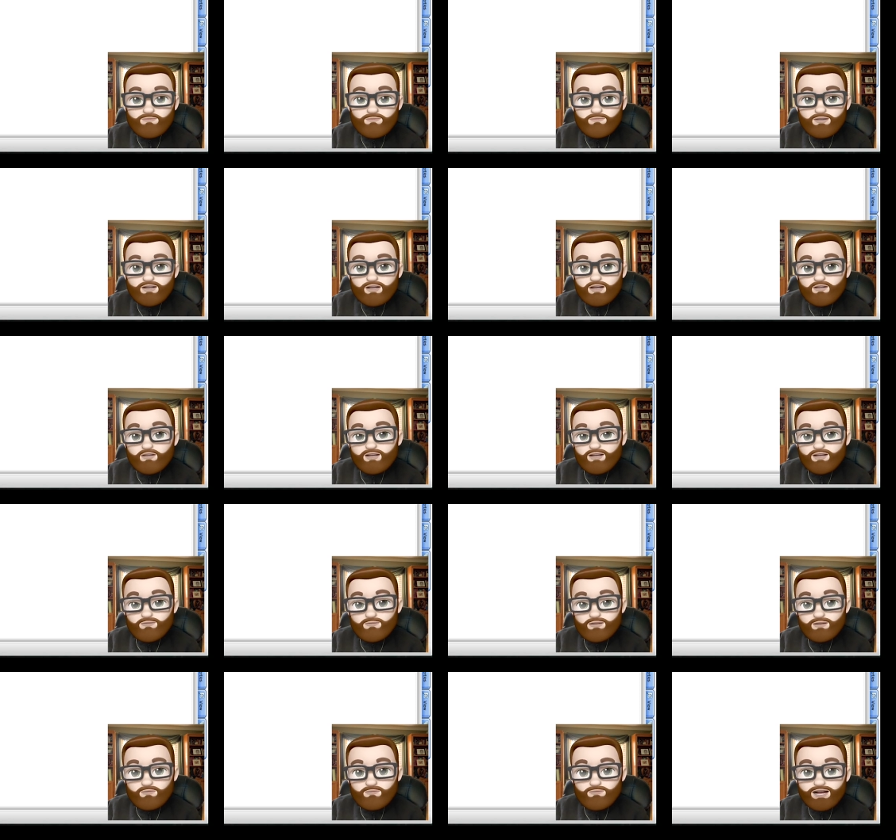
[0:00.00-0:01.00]
All right, and we're
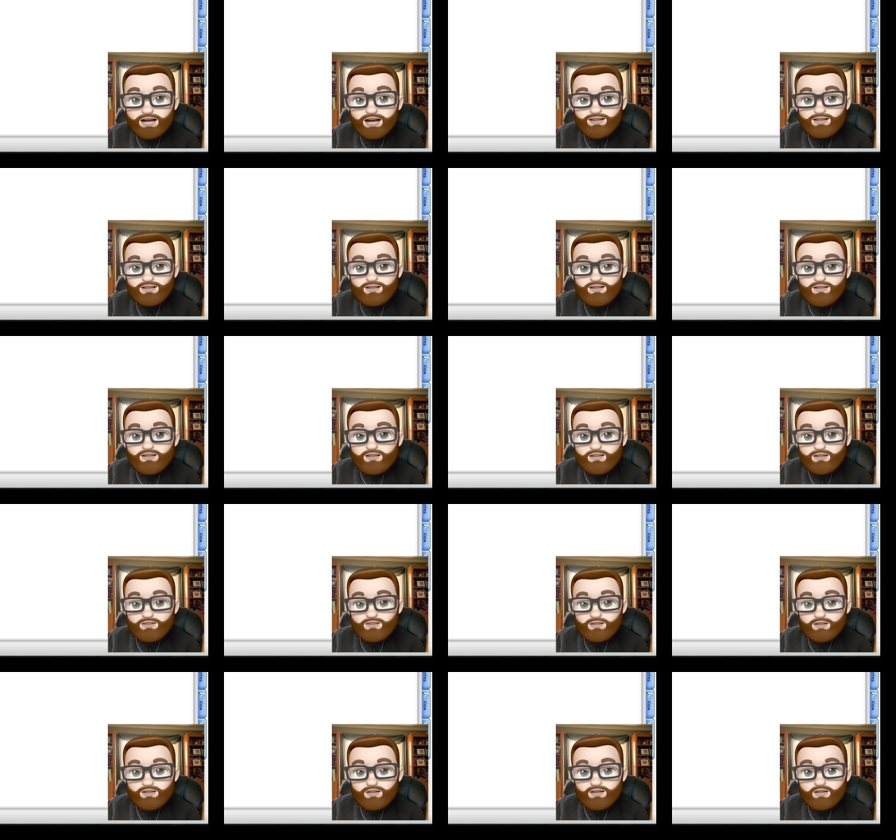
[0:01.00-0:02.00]
back. So
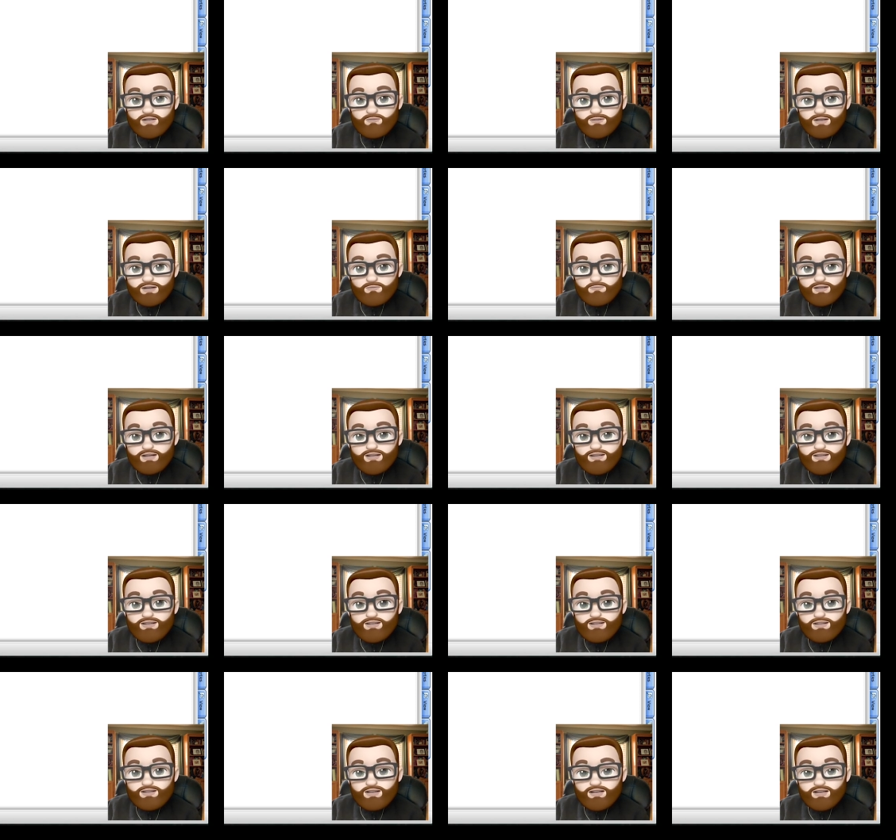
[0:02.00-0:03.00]
I'm going to rewrite
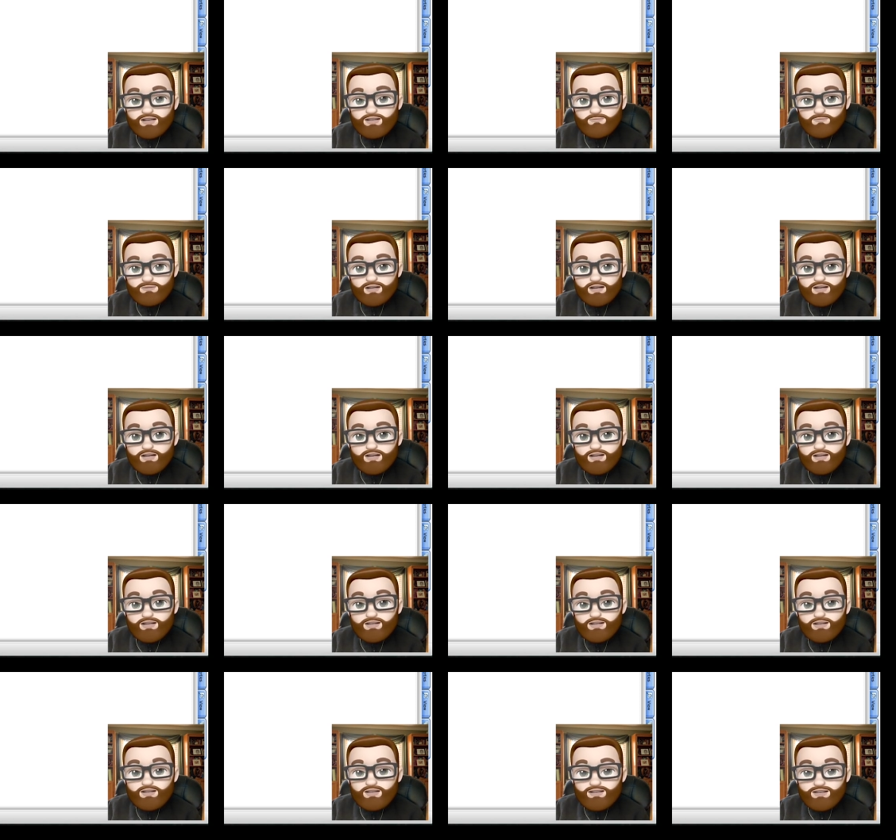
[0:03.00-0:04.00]
this as my
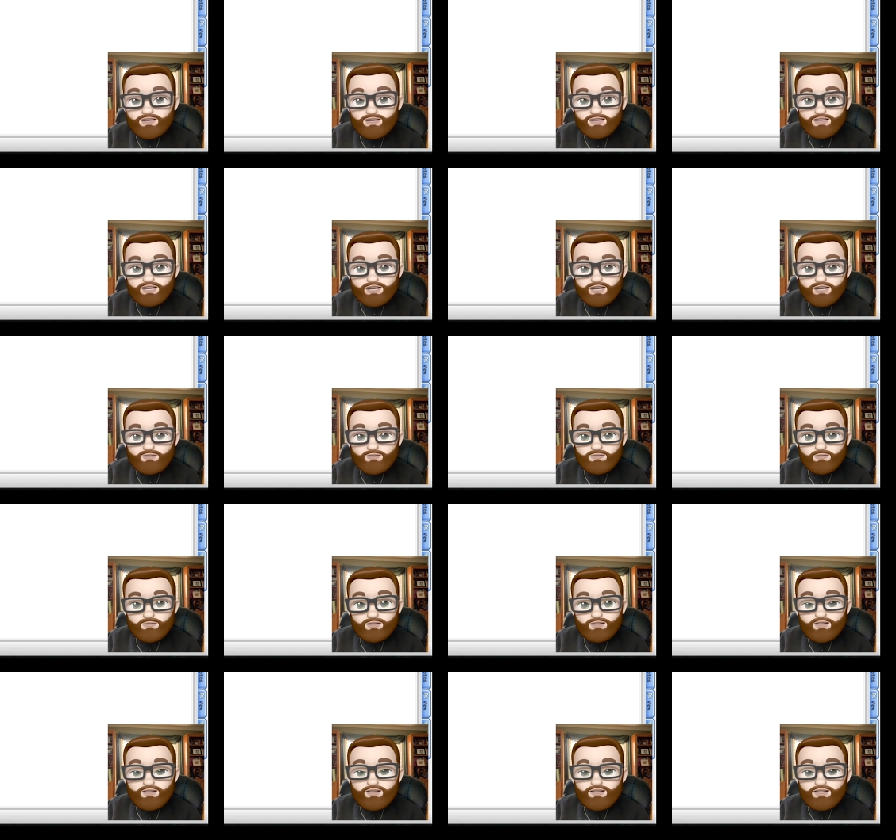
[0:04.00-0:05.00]
64
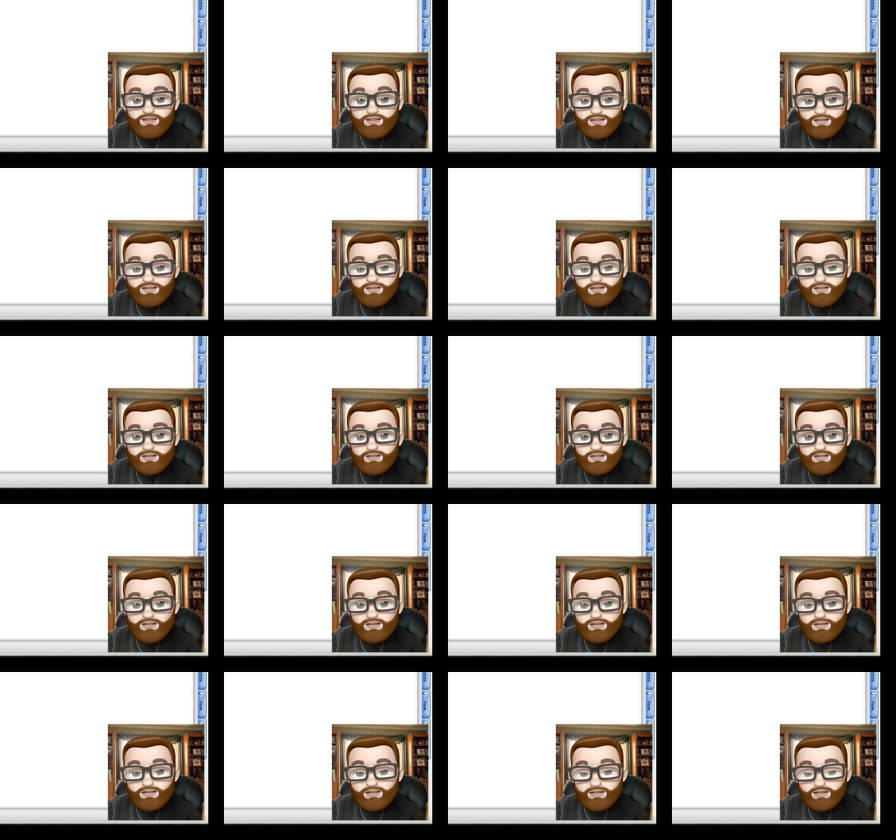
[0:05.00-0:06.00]
and 16,
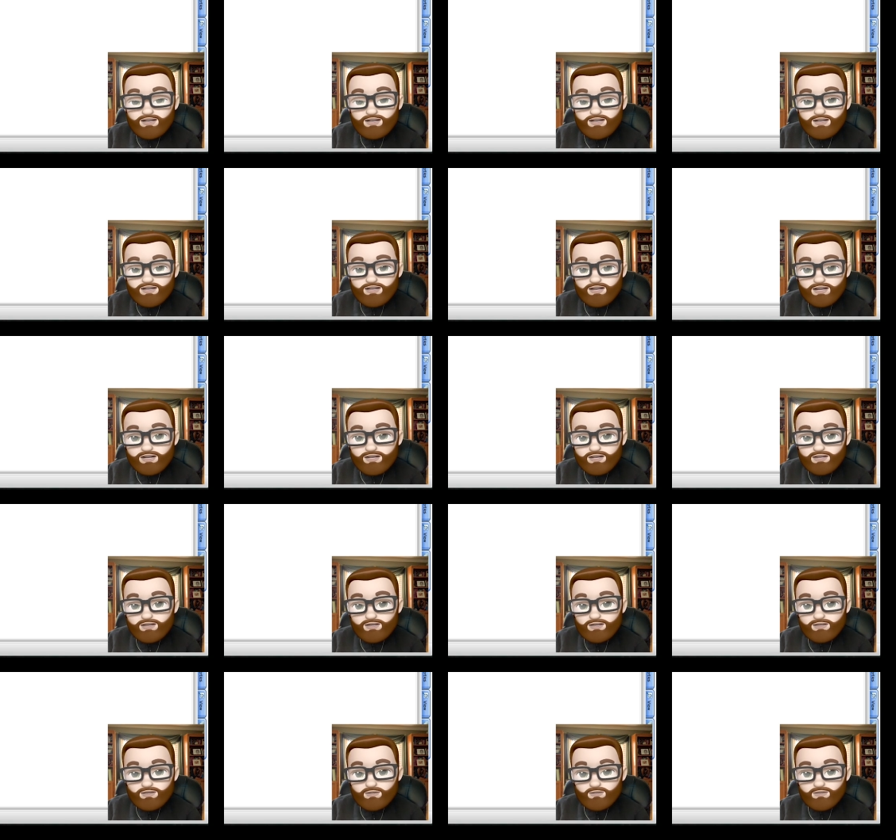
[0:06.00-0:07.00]
16
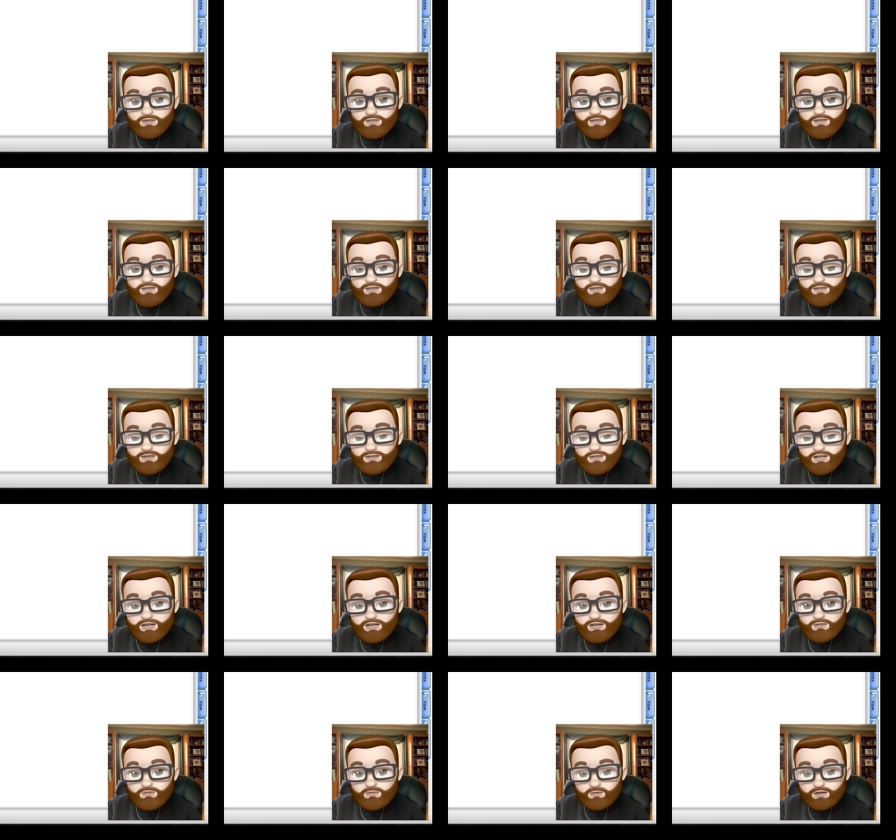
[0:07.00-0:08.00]
into
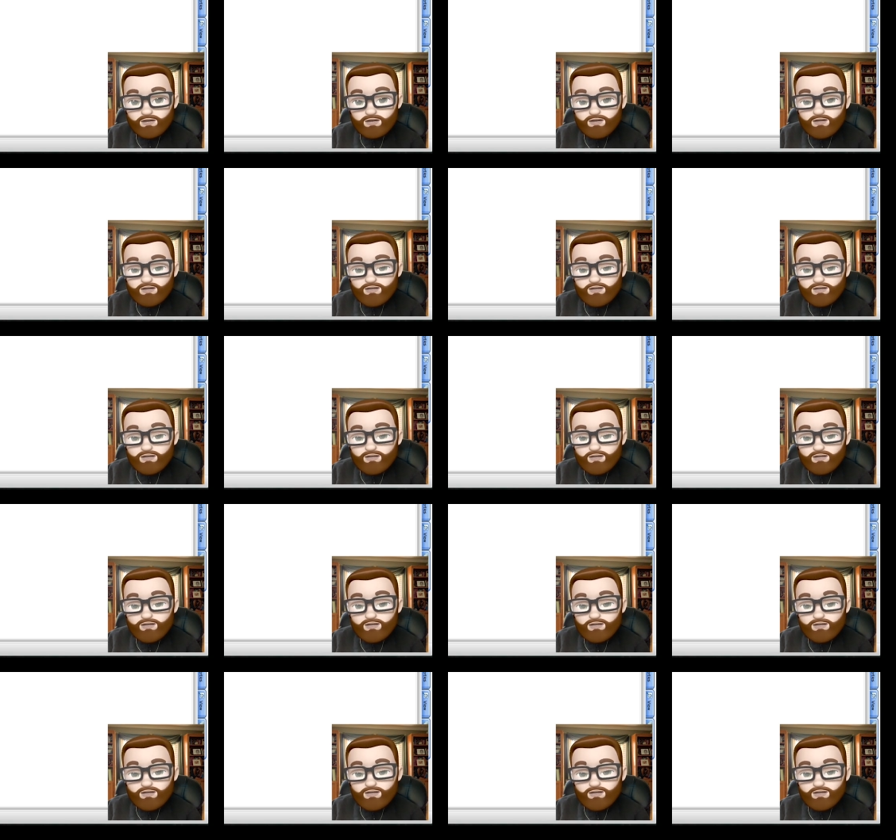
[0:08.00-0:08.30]
64.